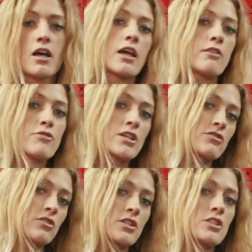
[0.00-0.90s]
a
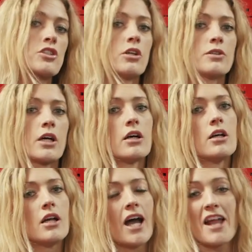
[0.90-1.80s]
reconstructed shoulder
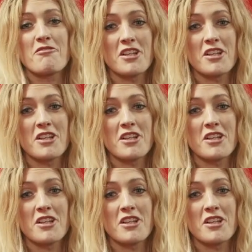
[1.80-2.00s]
and a